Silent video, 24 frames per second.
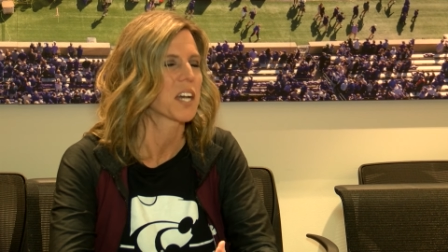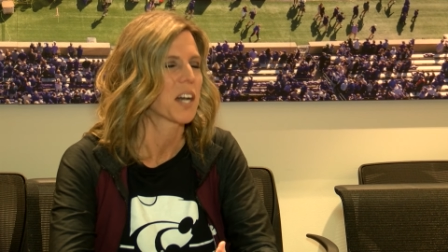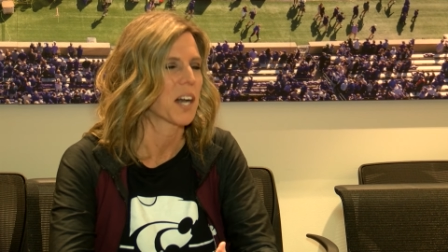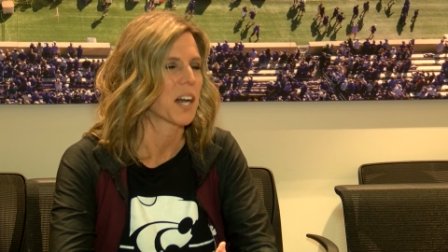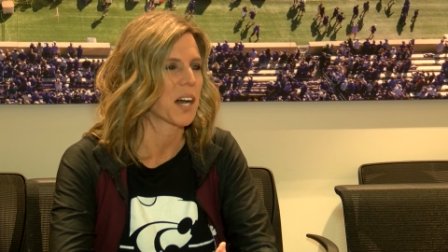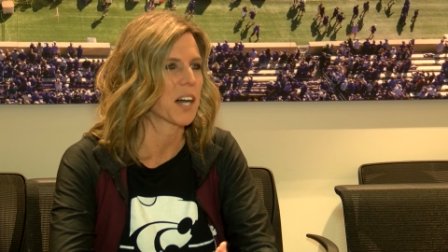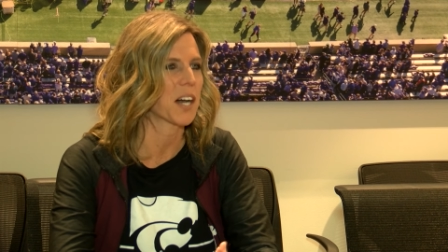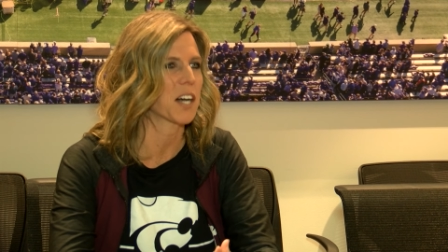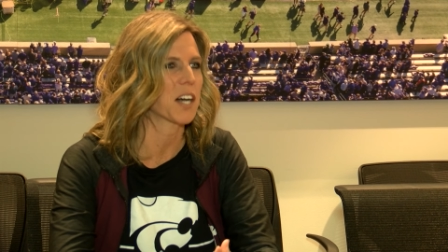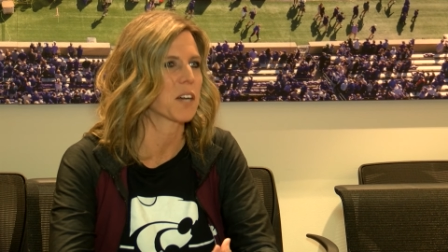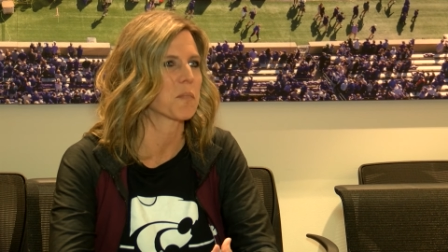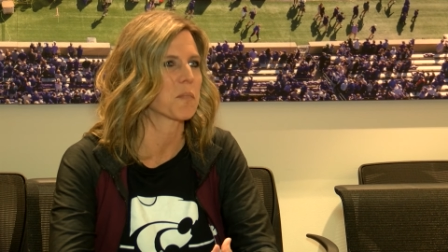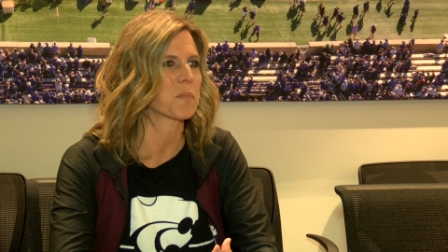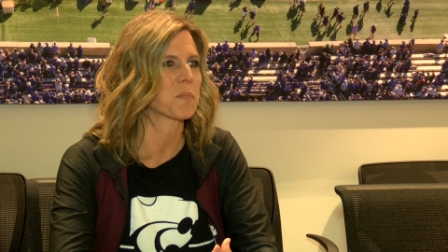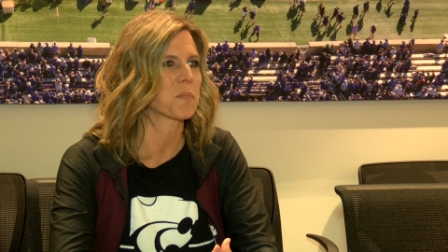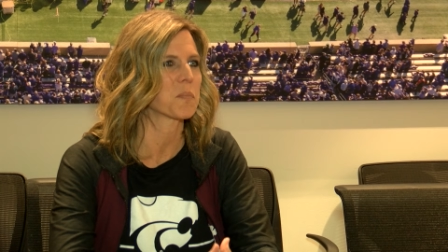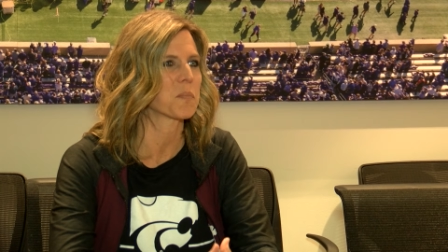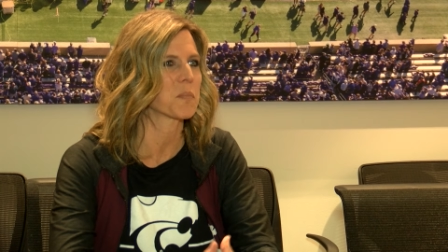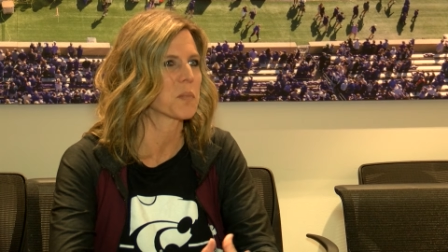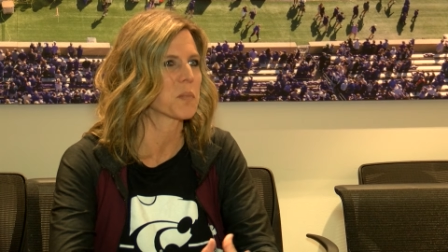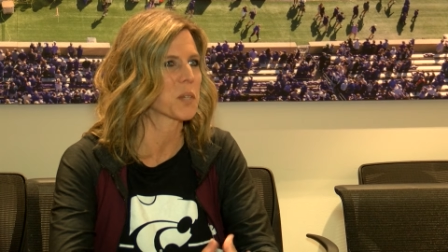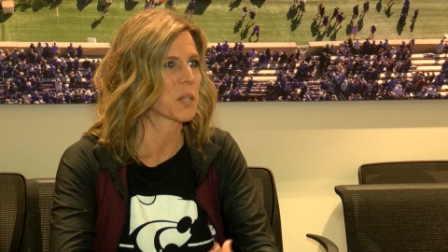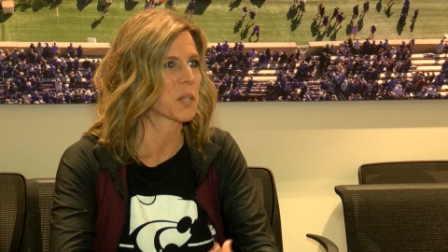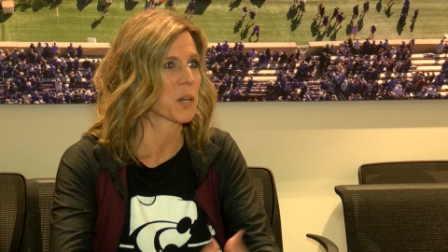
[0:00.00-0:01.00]
um,
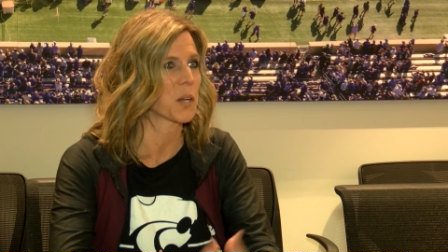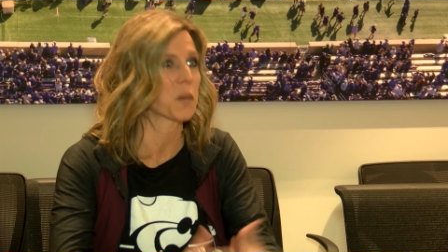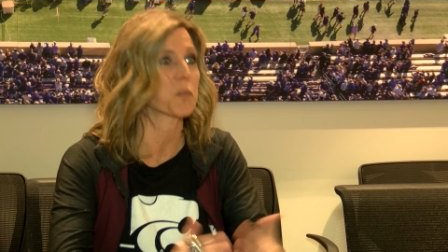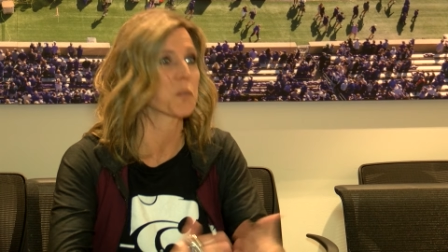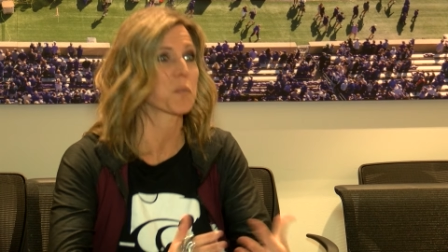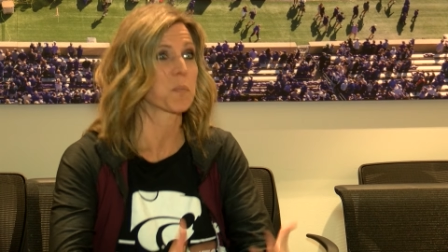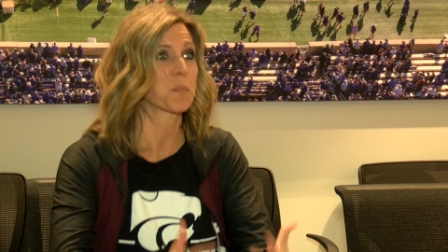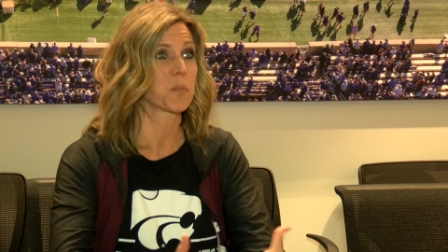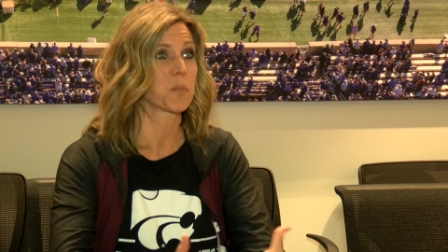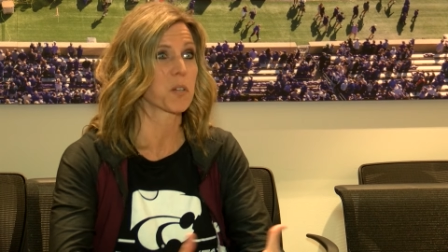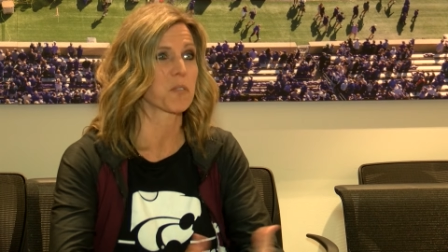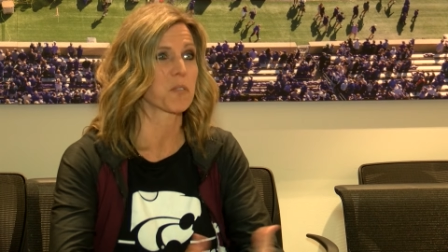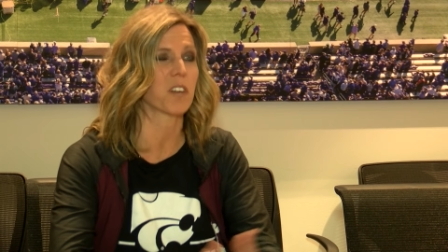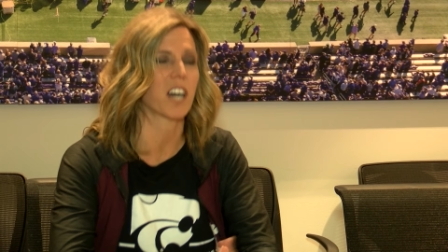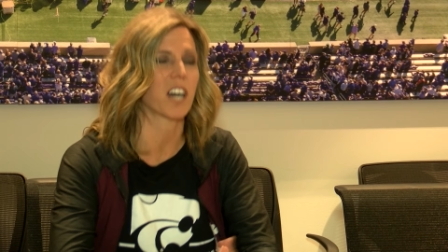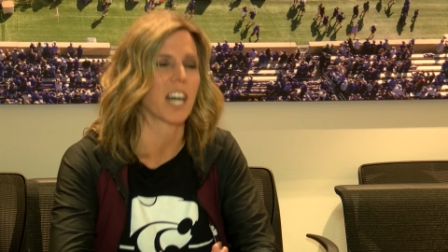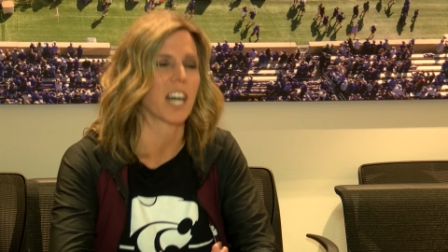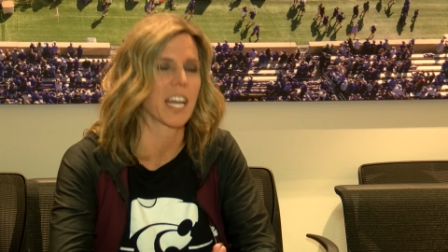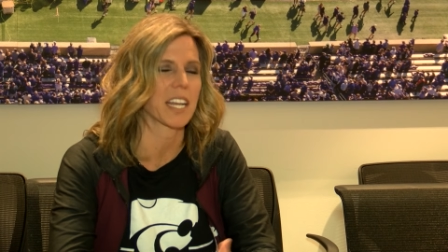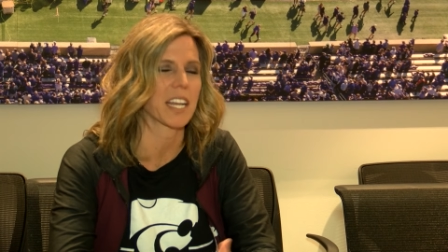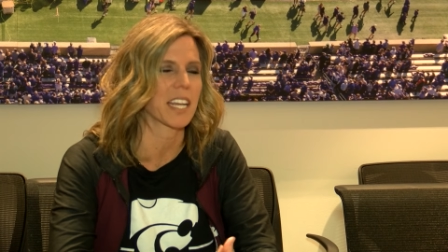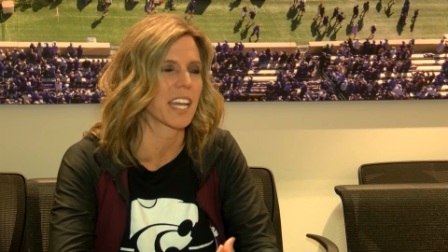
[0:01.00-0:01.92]
you know, move on.